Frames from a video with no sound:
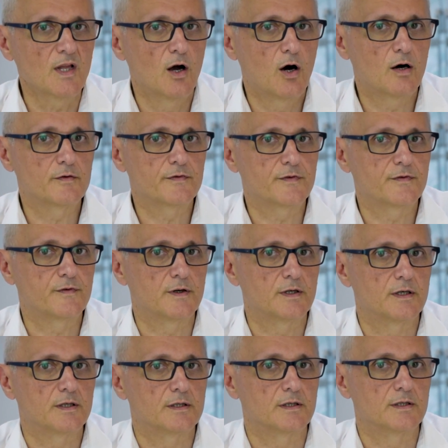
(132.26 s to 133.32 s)
of
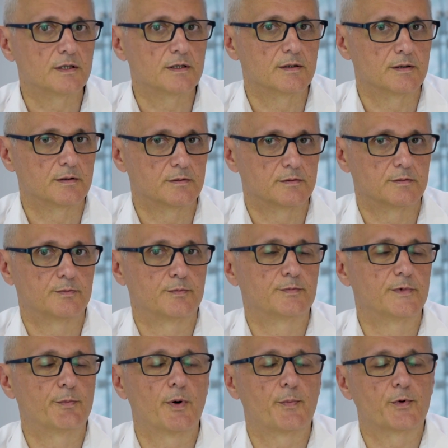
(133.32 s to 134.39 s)

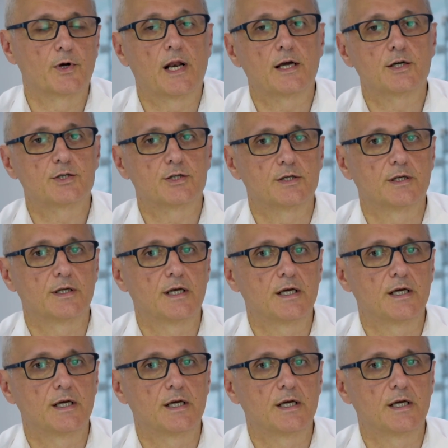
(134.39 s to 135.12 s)
the population